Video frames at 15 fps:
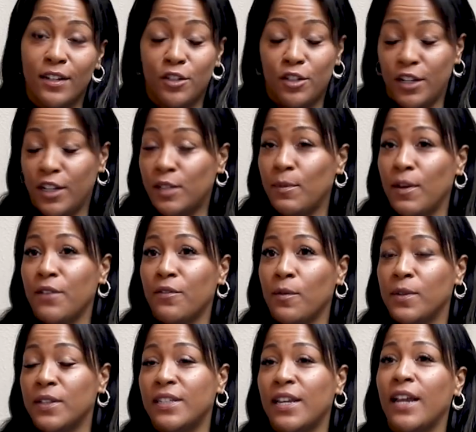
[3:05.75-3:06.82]
She gets money from
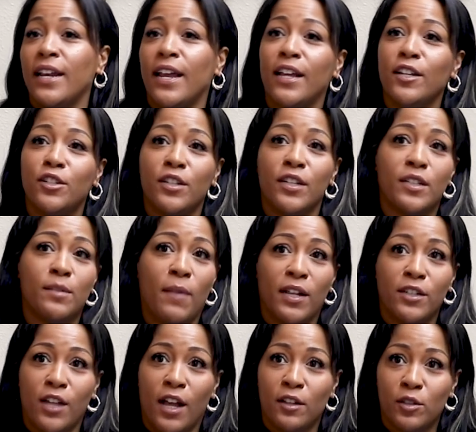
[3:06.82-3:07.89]
the state and she gets
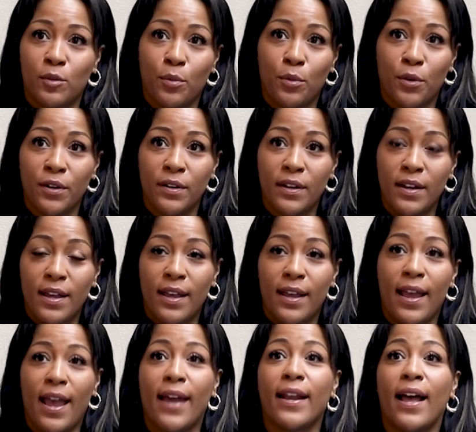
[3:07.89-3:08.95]
my child support.
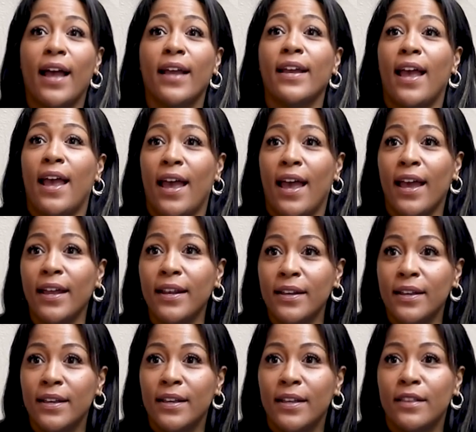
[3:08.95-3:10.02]
Had I had
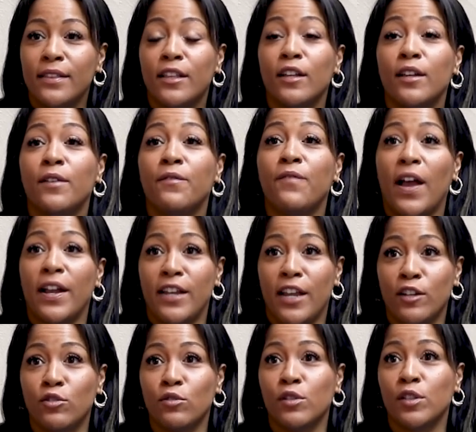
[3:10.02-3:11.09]
the
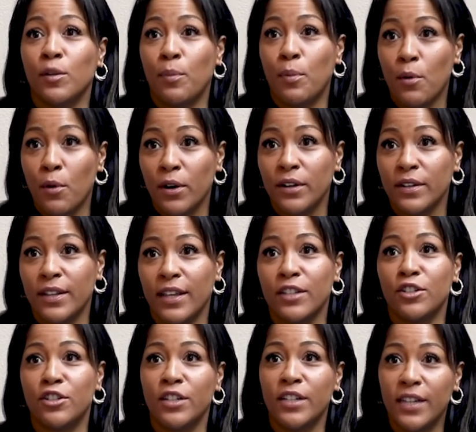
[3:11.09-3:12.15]
financial support
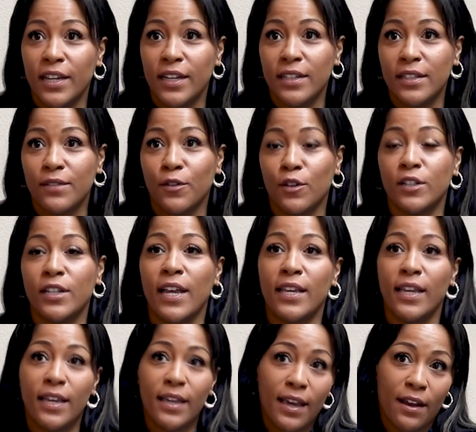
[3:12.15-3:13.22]
that she gets for
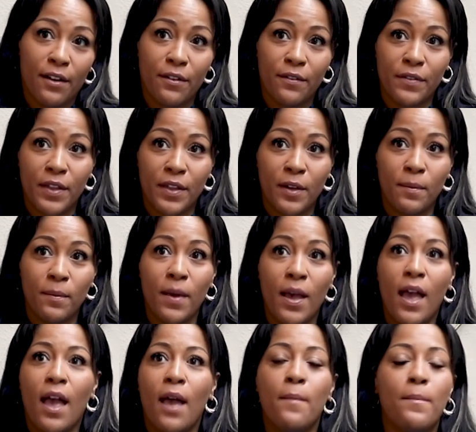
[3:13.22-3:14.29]
taking care of them,
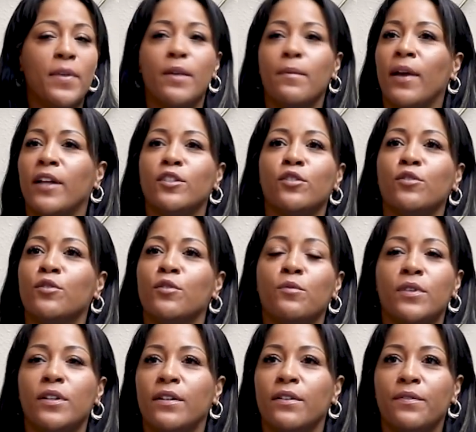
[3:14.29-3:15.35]
me and my children
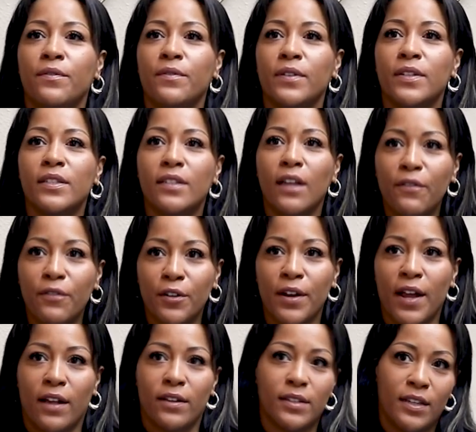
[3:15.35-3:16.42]
wouldn't have suffered
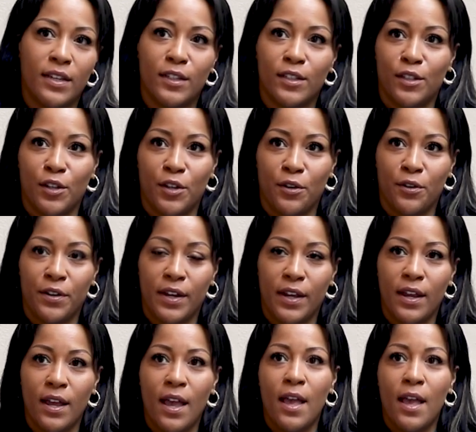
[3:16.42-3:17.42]
housing insecurity.